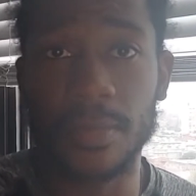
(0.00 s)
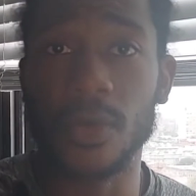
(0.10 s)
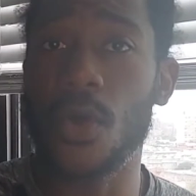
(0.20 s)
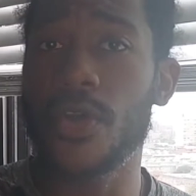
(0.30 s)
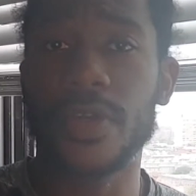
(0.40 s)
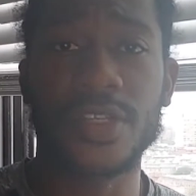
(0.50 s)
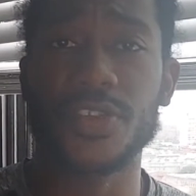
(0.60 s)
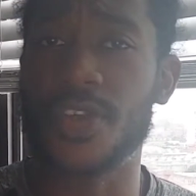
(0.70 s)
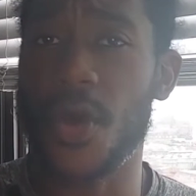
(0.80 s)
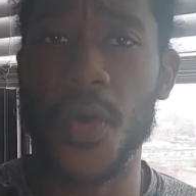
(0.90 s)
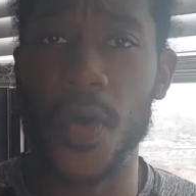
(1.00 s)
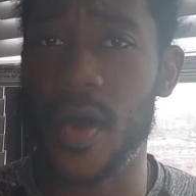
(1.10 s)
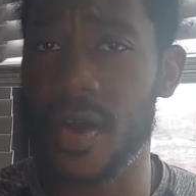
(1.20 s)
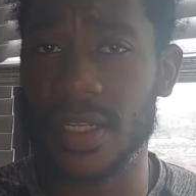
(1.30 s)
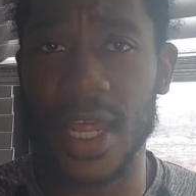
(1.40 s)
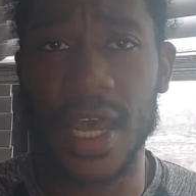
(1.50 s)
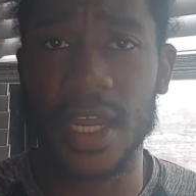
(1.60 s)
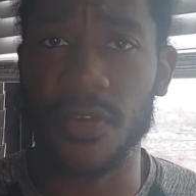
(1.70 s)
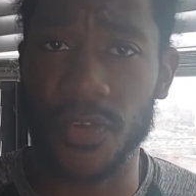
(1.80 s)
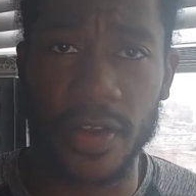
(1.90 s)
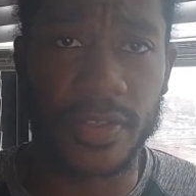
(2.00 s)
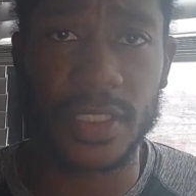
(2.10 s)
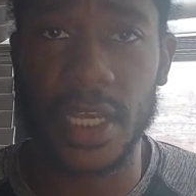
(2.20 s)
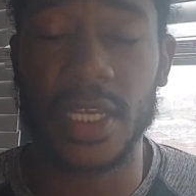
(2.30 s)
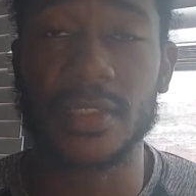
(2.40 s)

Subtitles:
Or you can just go online on FragranceNet